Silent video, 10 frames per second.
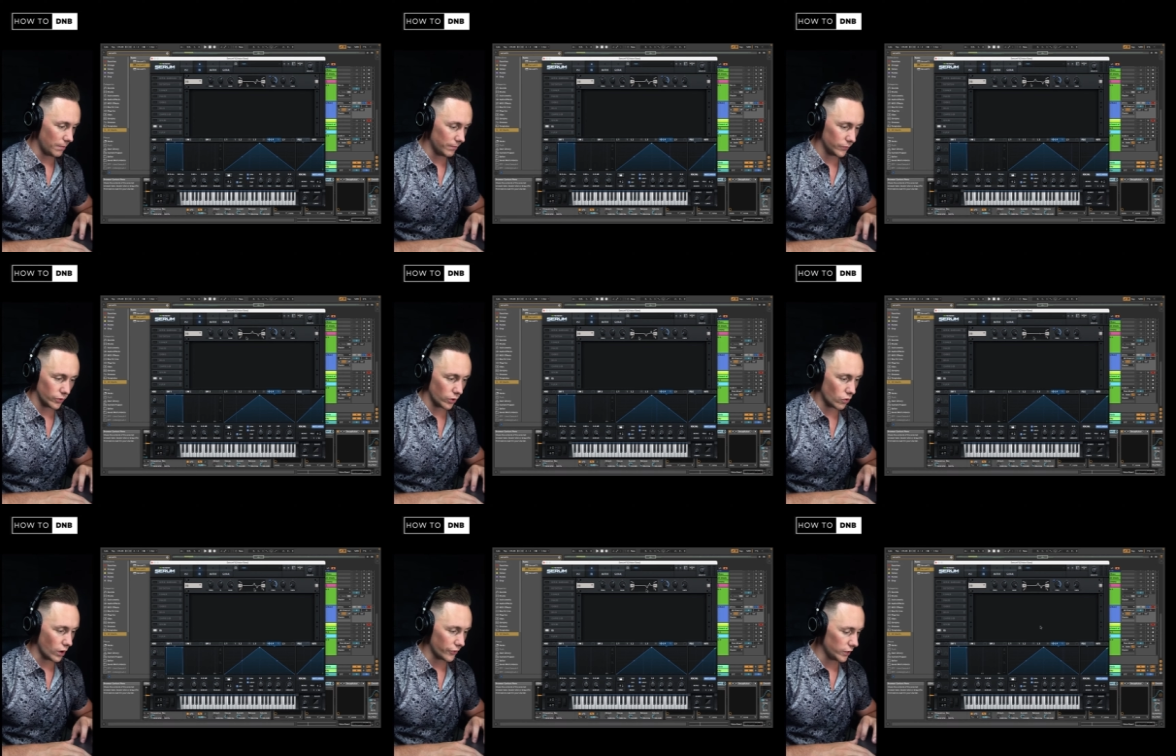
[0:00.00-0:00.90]
Sort of
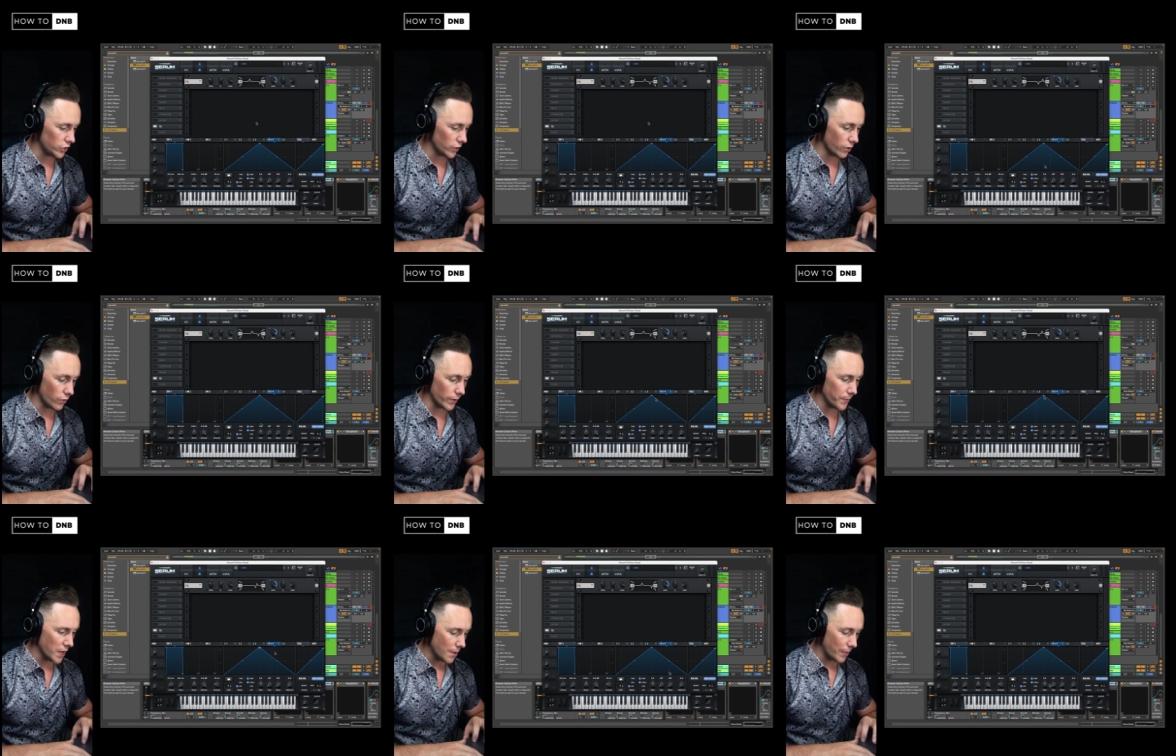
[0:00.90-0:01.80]
crossing each other over.
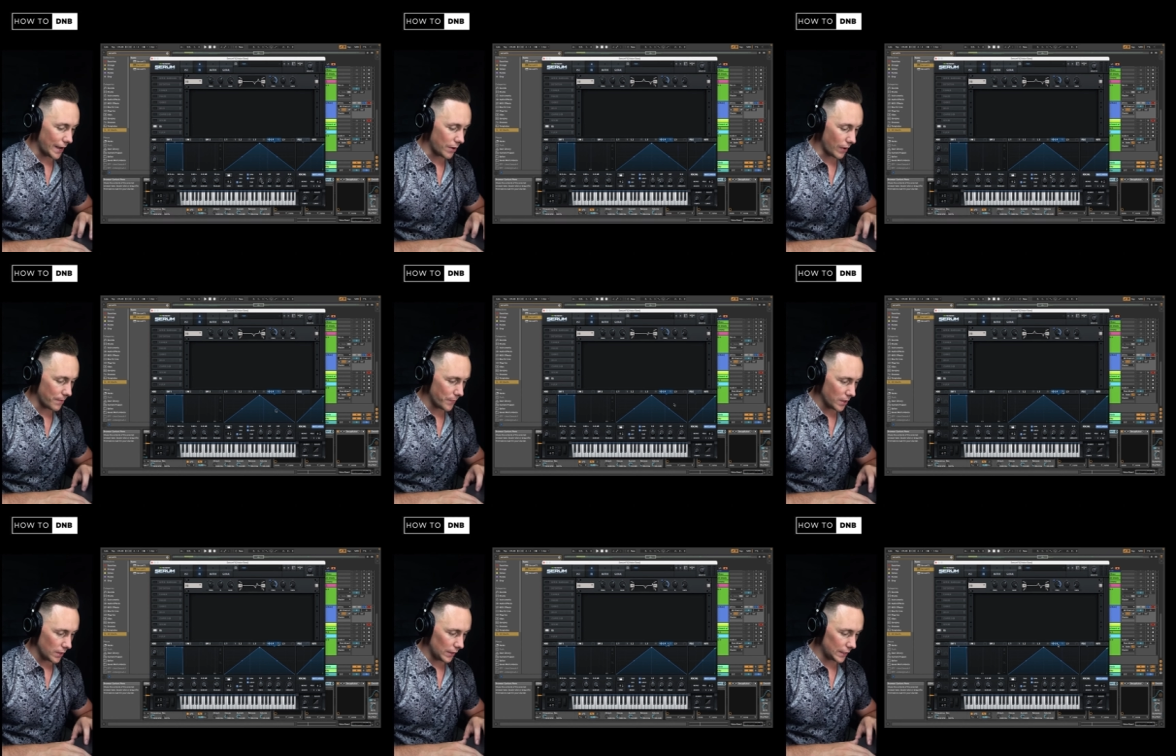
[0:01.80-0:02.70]
But anyway,
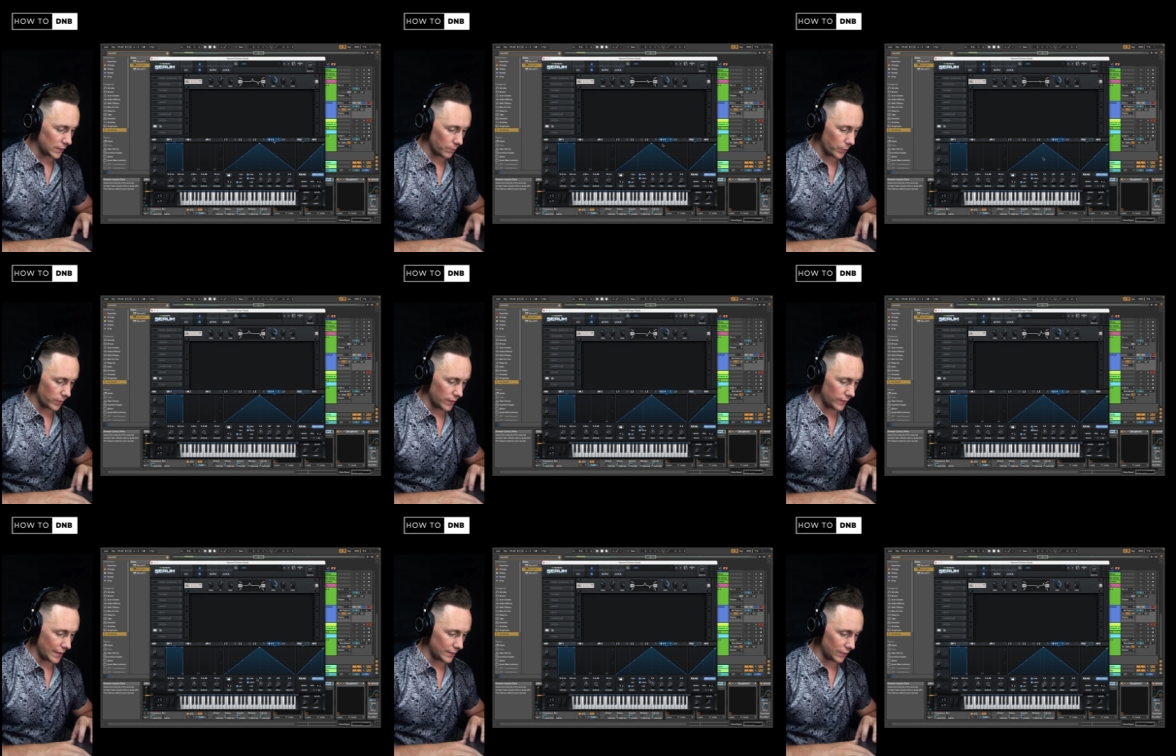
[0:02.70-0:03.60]
let's put these
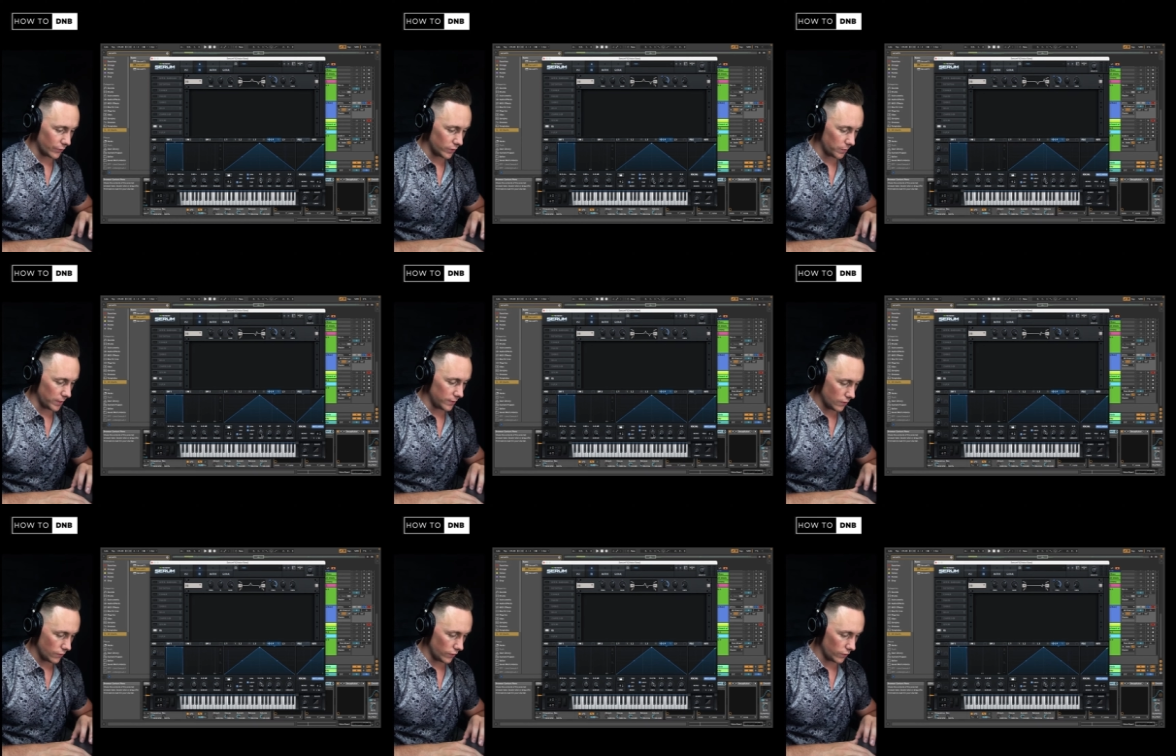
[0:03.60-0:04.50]
at different speeds.
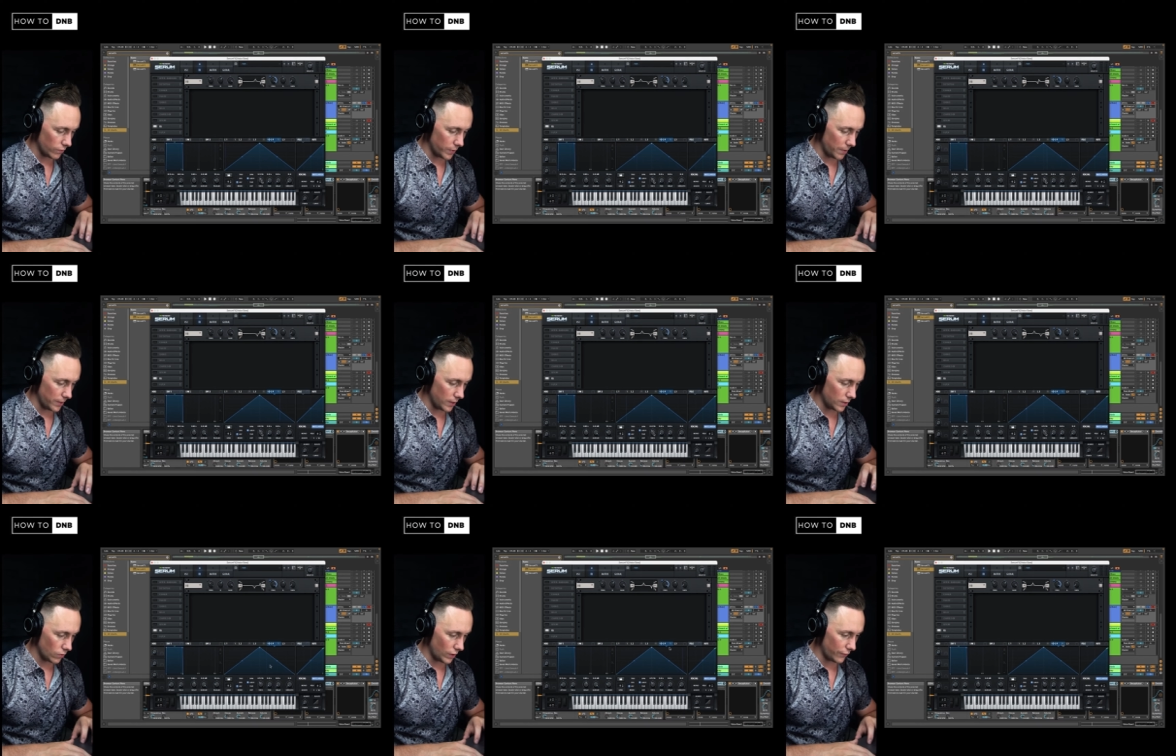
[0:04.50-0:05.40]
So this one may be
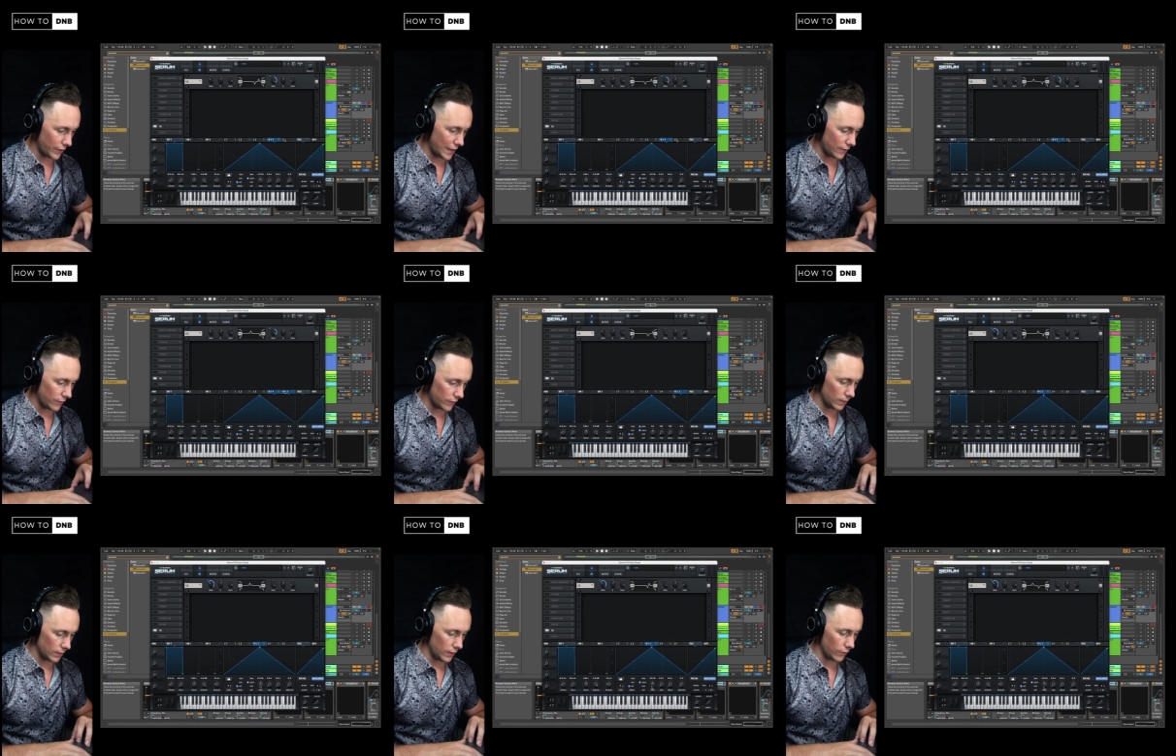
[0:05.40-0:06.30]
quite fast.
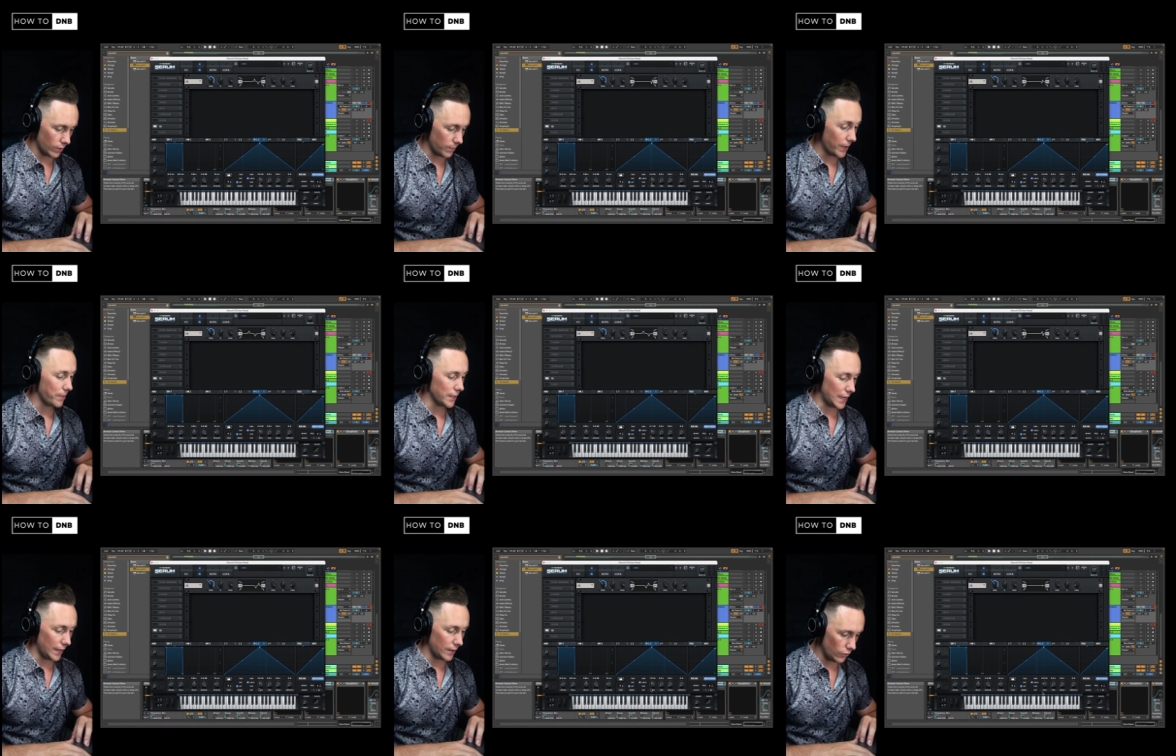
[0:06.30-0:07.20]
This one may be
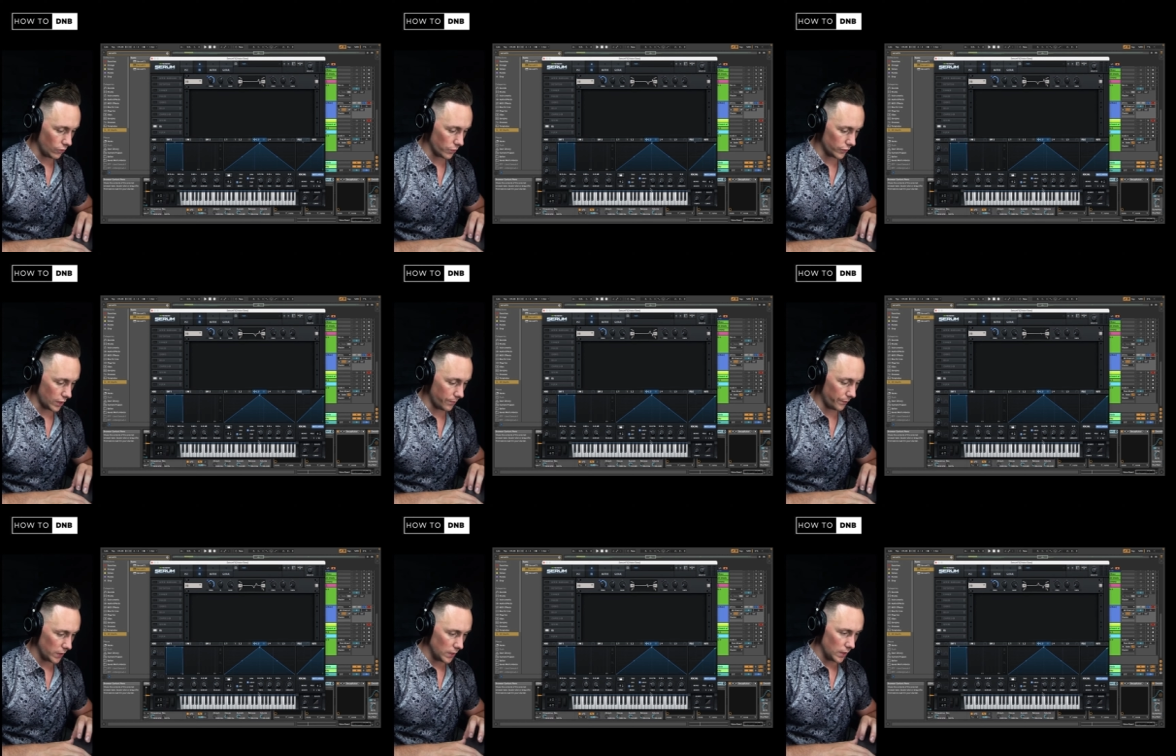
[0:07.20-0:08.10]
like super slow,
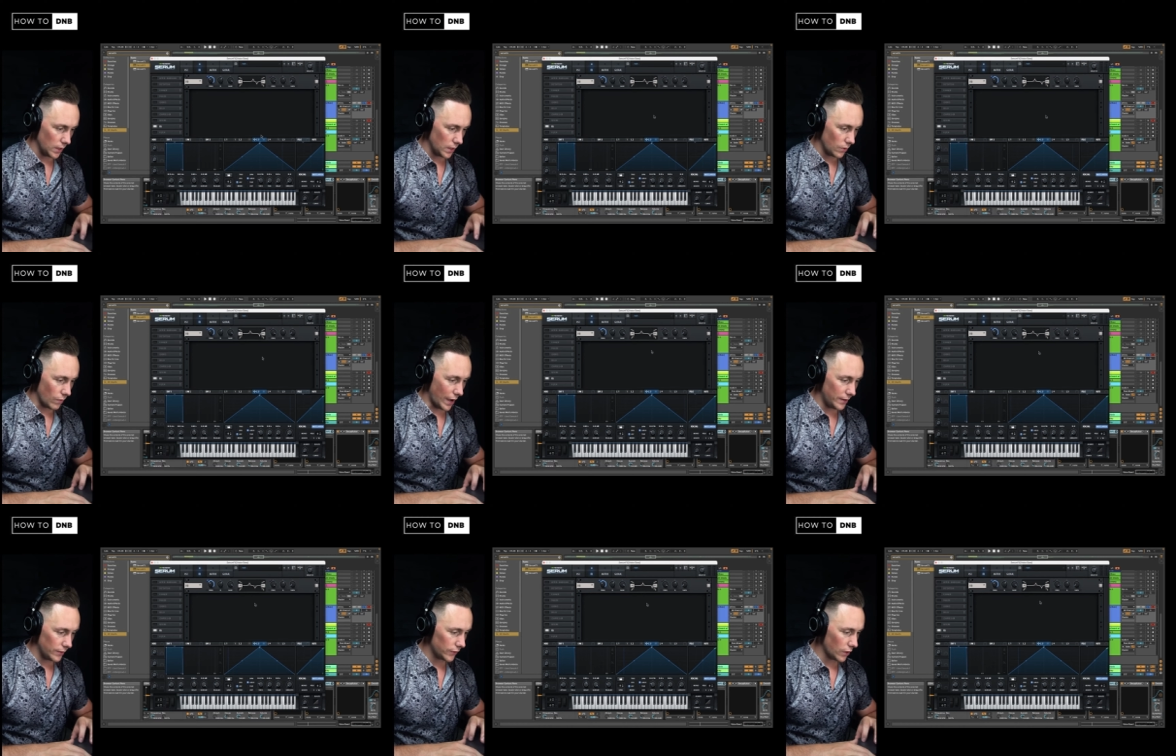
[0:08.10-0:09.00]
right?
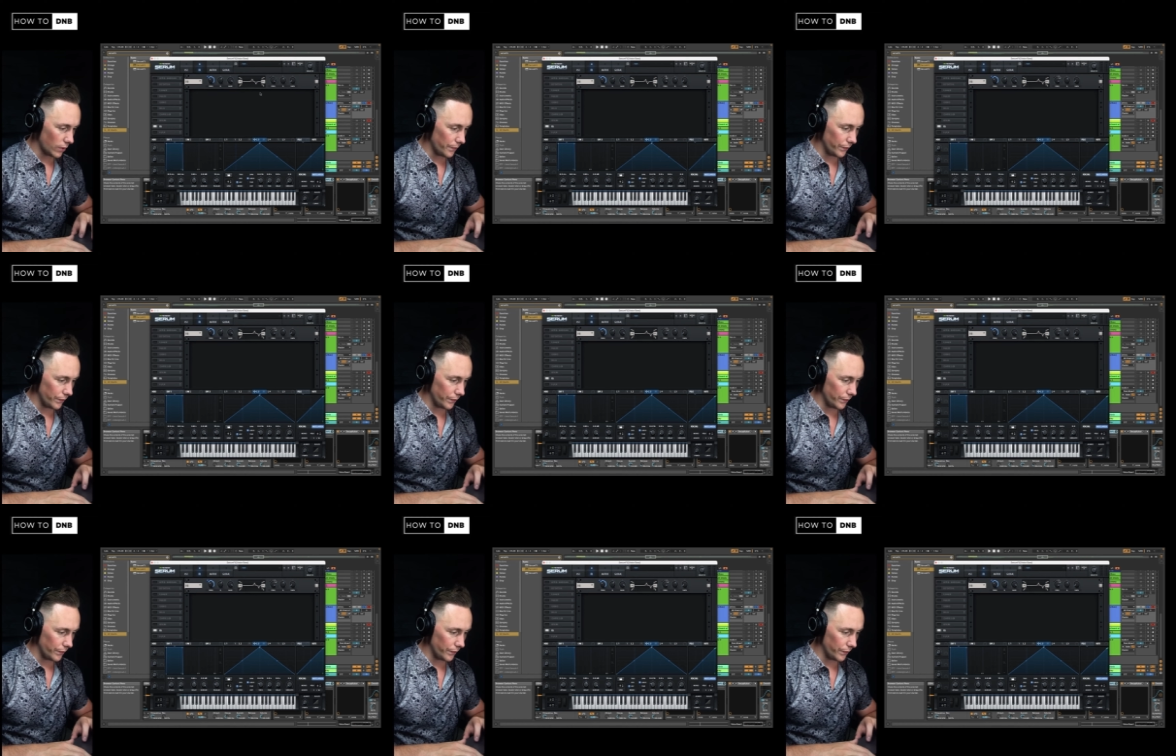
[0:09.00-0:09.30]
So